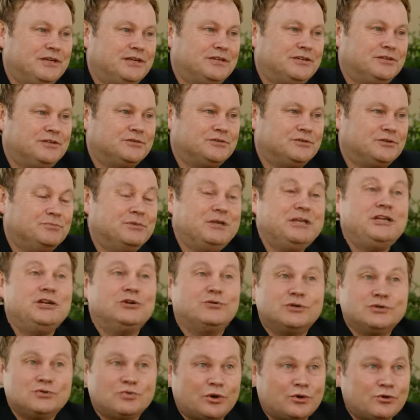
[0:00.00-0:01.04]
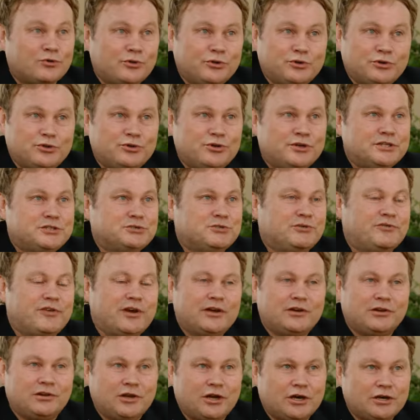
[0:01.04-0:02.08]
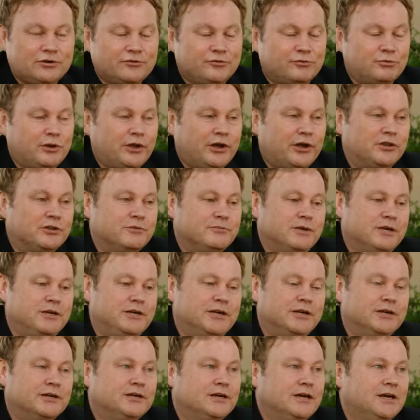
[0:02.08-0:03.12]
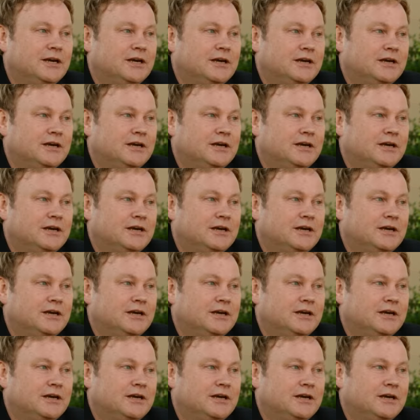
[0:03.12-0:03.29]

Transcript: know, the media was wonderful to us. We've had a lot of play on the media.